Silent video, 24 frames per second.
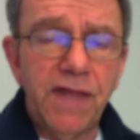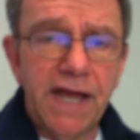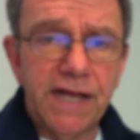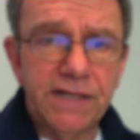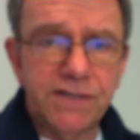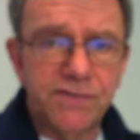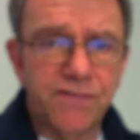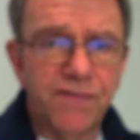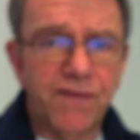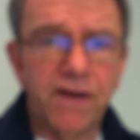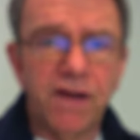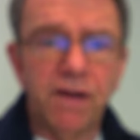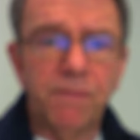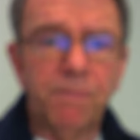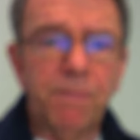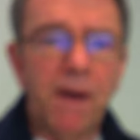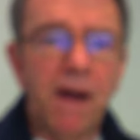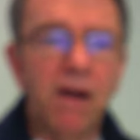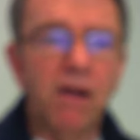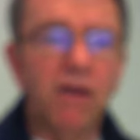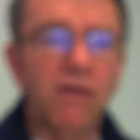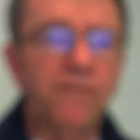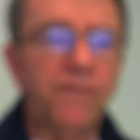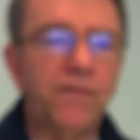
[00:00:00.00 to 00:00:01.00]
that's very
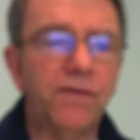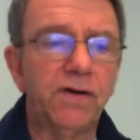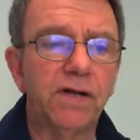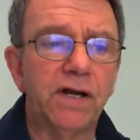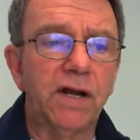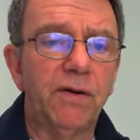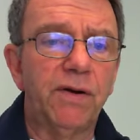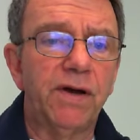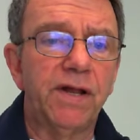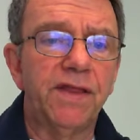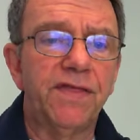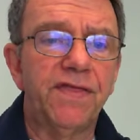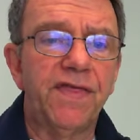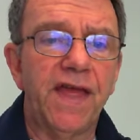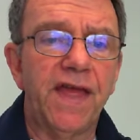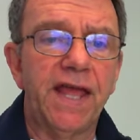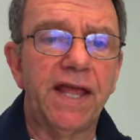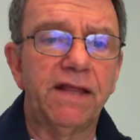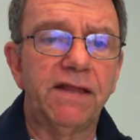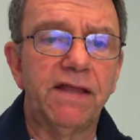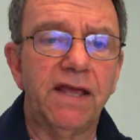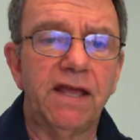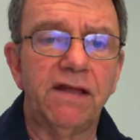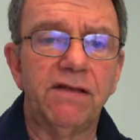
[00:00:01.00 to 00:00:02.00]
powerful, and I want to
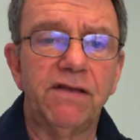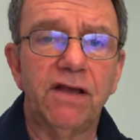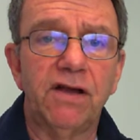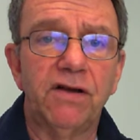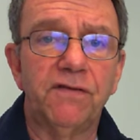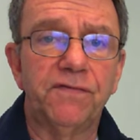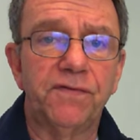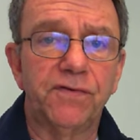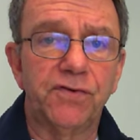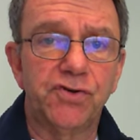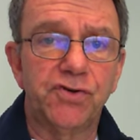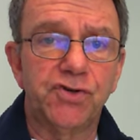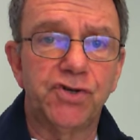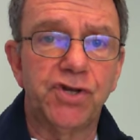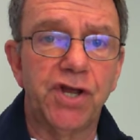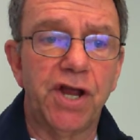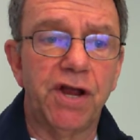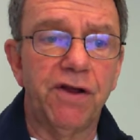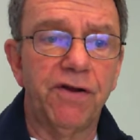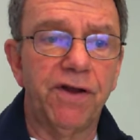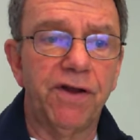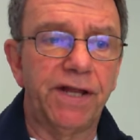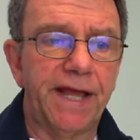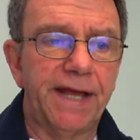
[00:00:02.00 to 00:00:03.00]
thank Danielle for
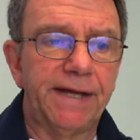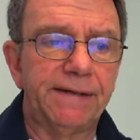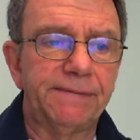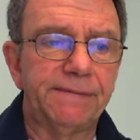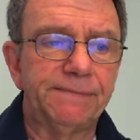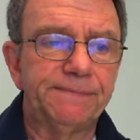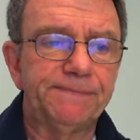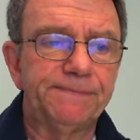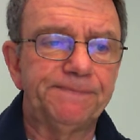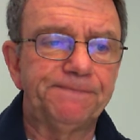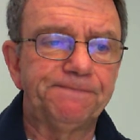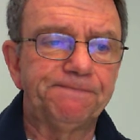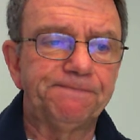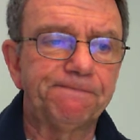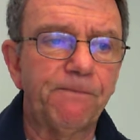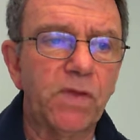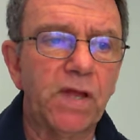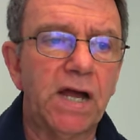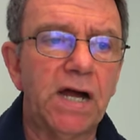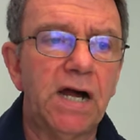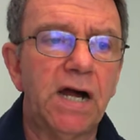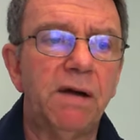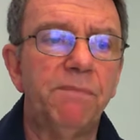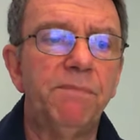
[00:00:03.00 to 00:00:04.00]
sharing
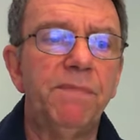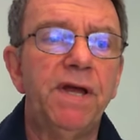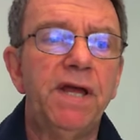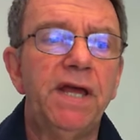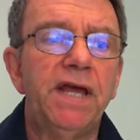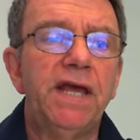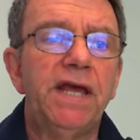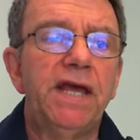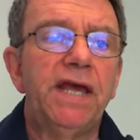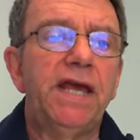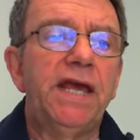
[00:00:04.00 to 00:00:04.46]
that.